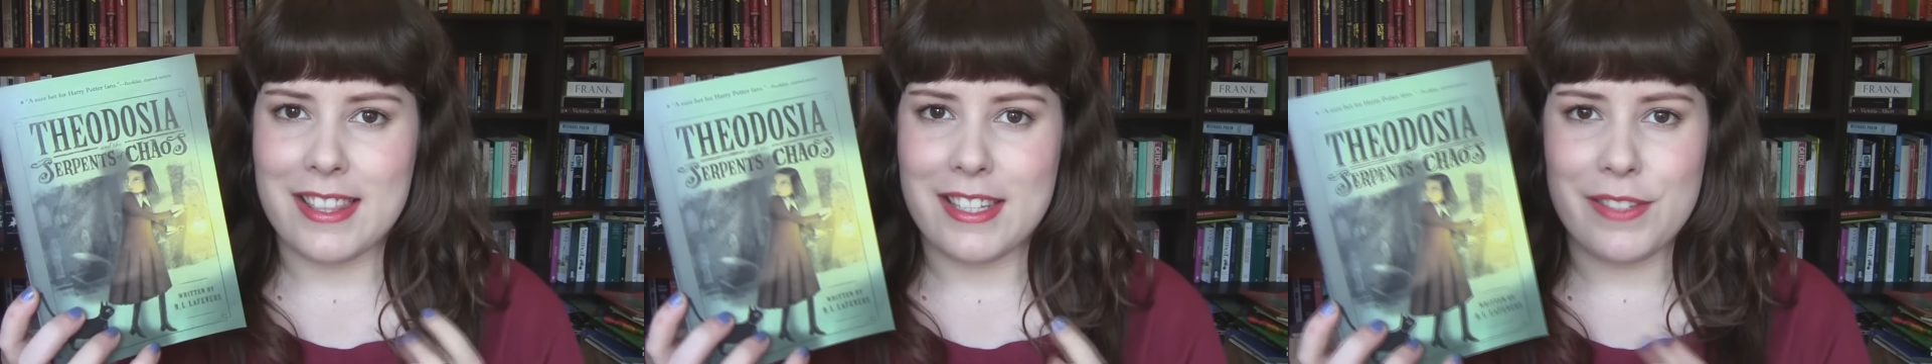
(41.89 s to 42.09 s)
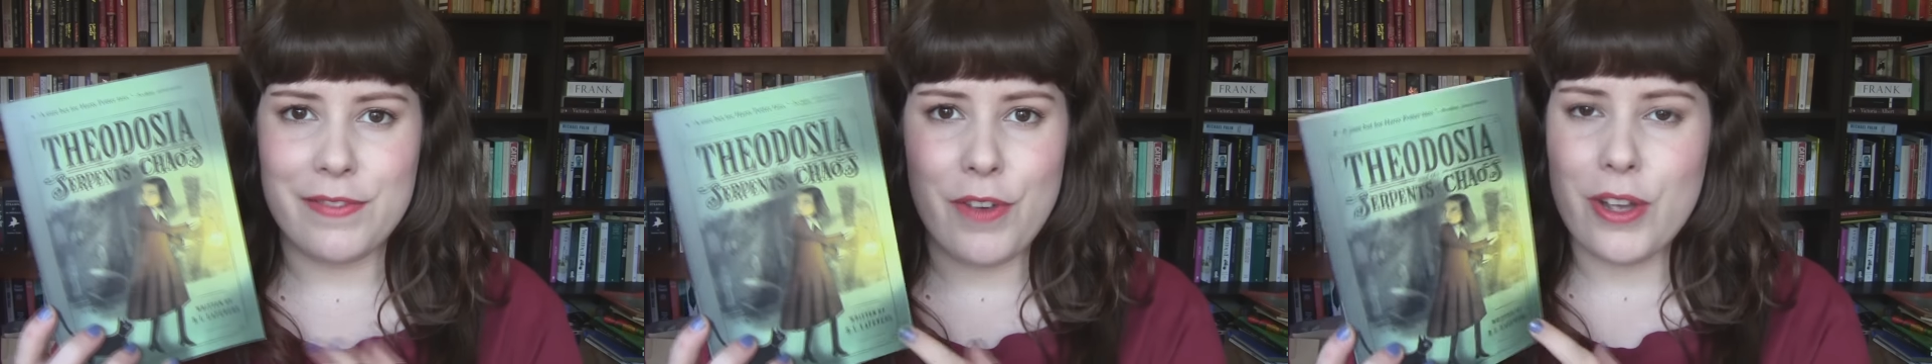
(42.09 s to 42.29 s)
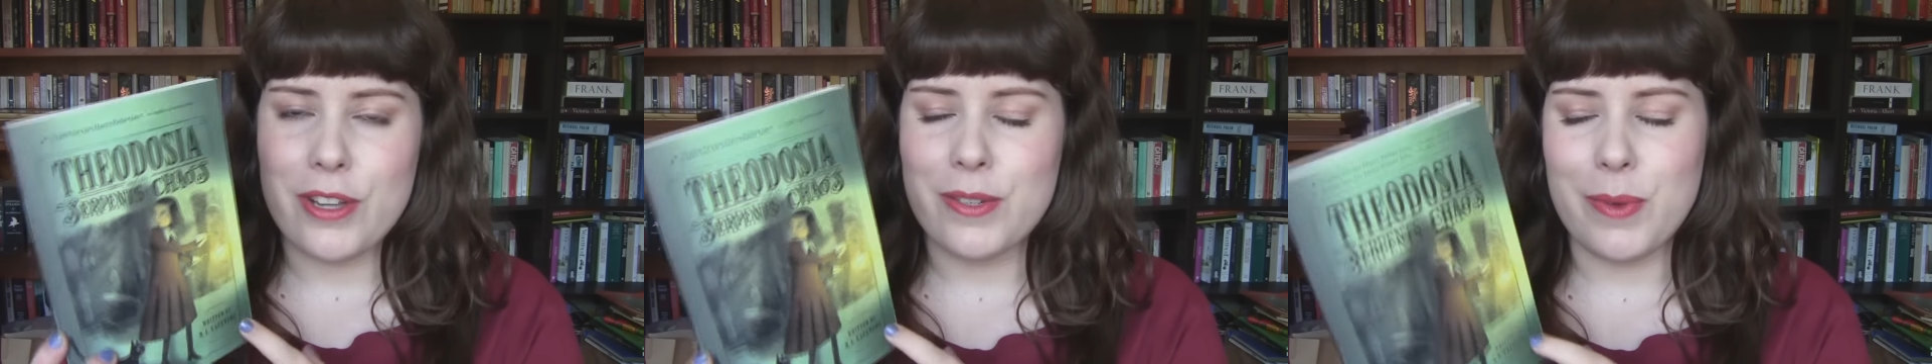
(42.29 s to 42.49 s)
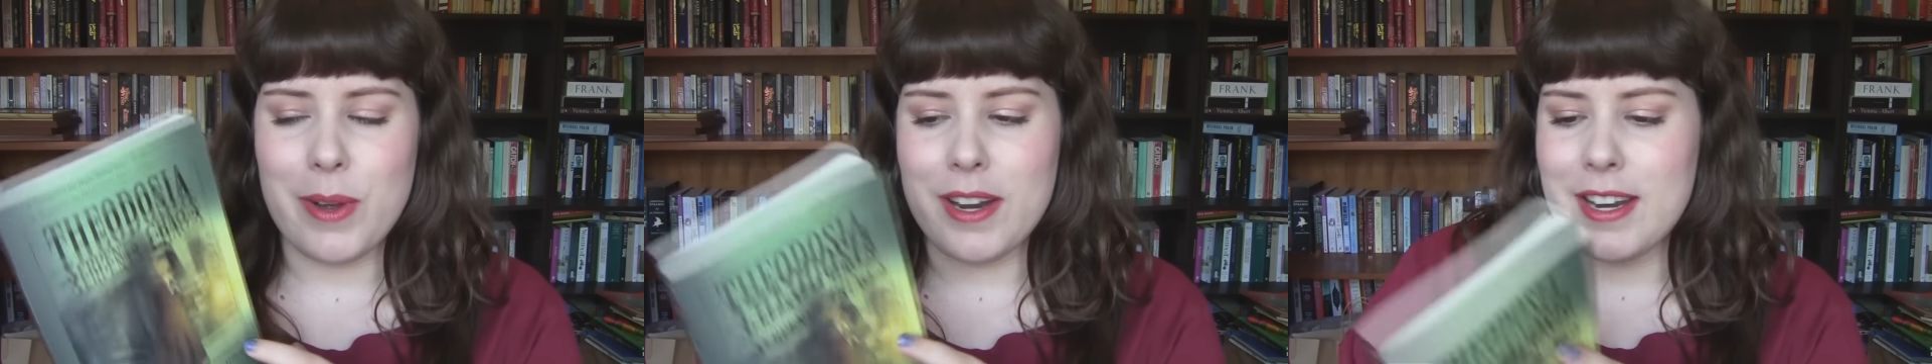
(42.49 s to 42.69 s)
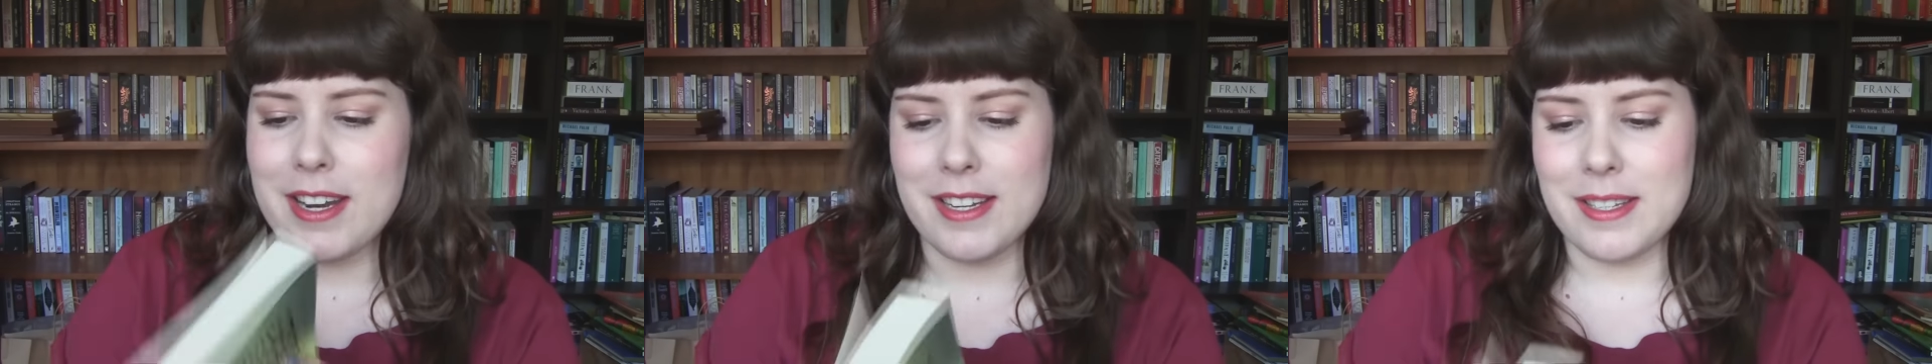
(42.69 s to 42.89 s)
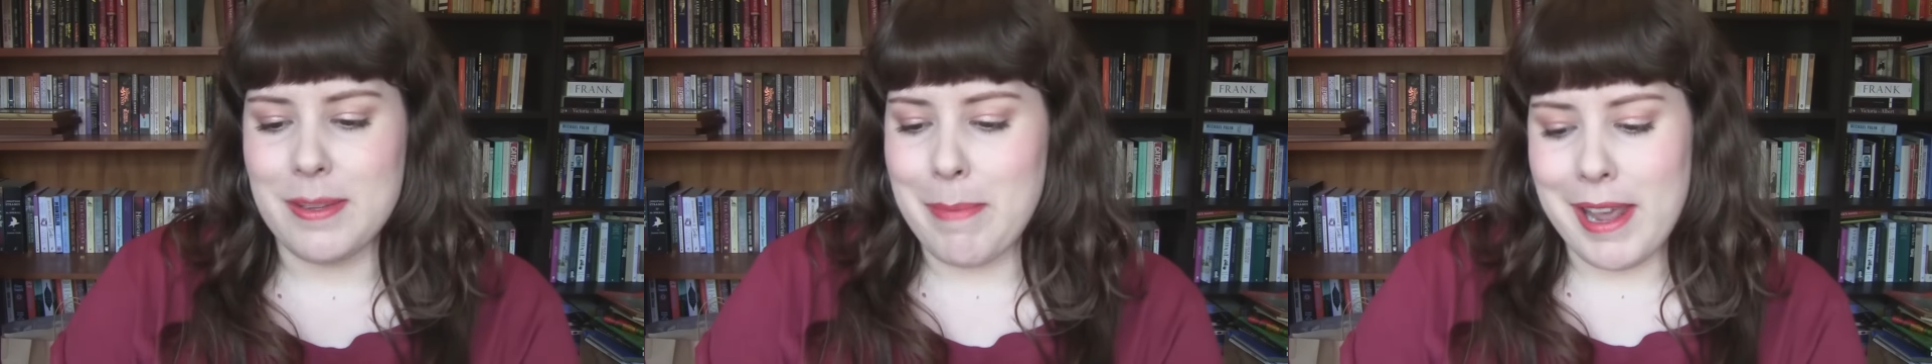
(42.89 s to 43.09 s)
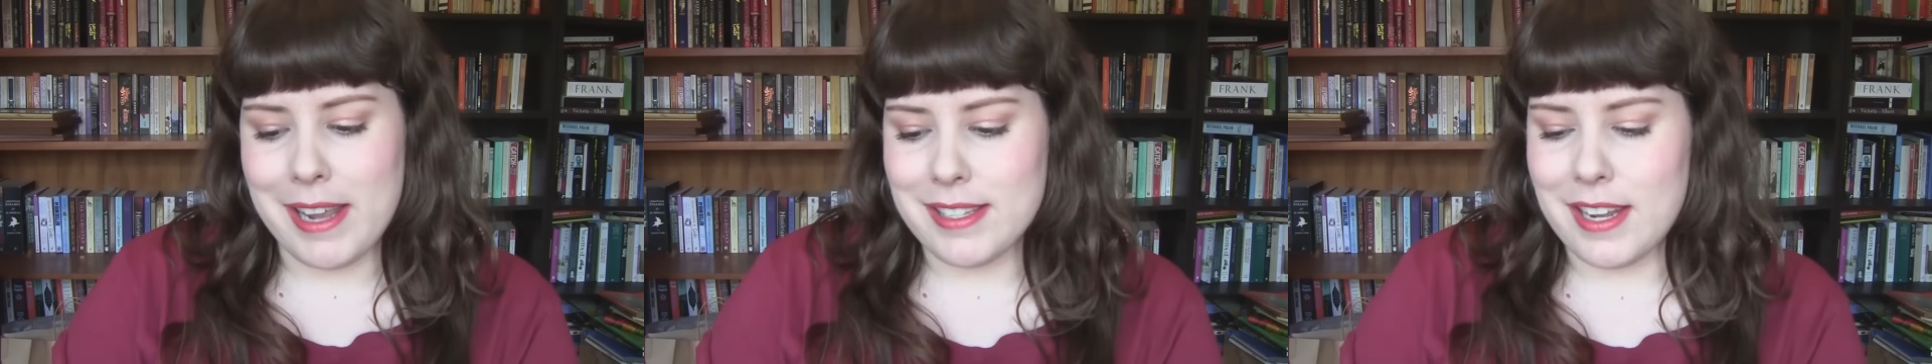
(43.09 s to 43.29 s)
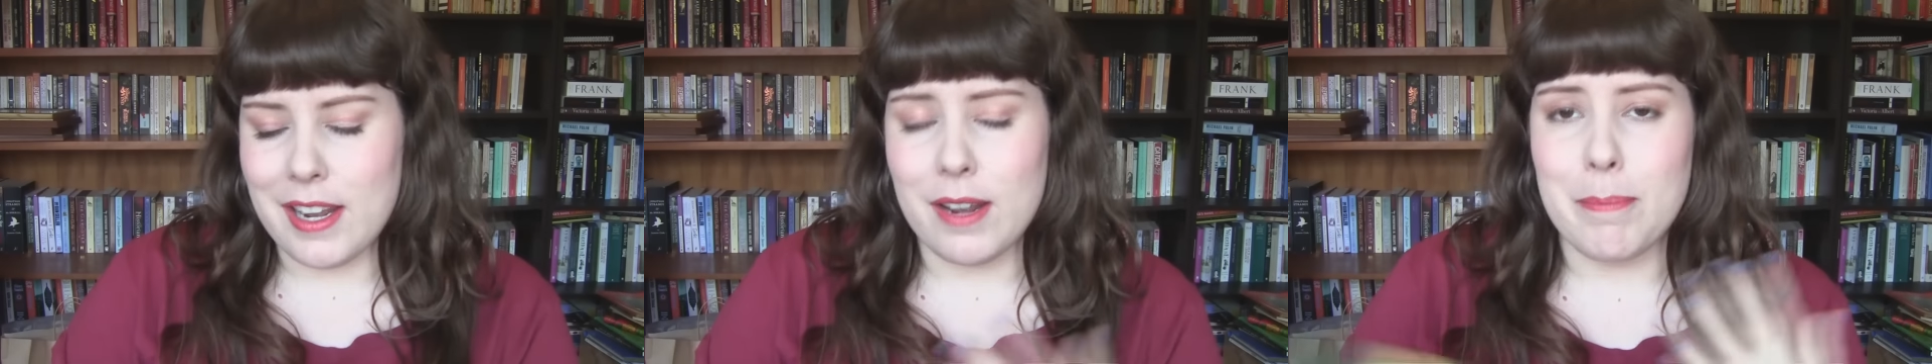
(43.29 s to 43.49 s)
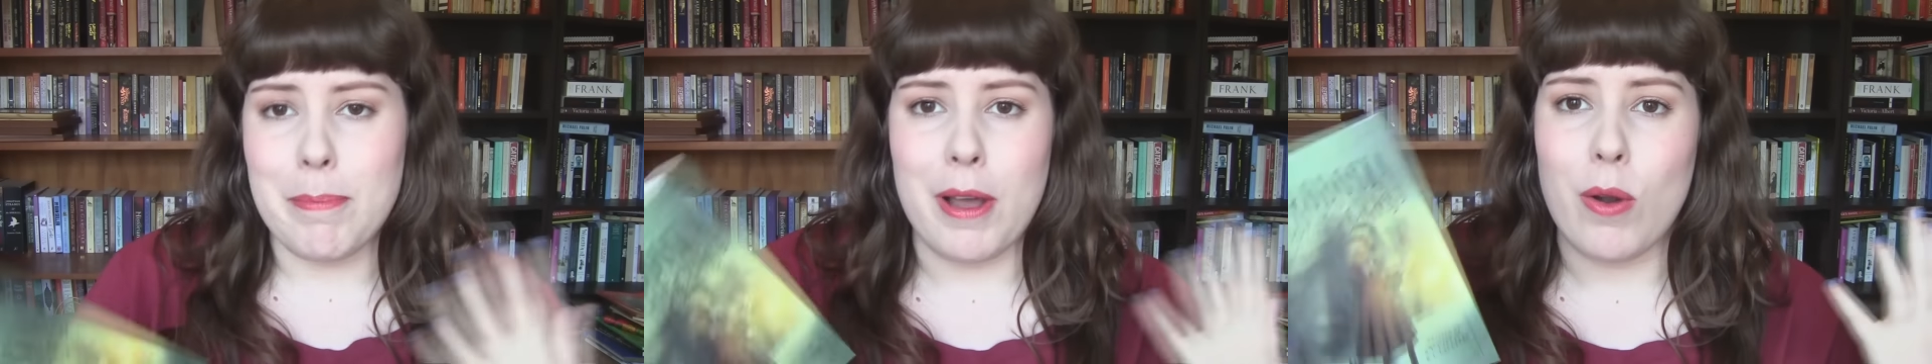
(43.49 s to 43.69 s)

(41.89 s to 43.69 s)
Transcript: This first one is amazing,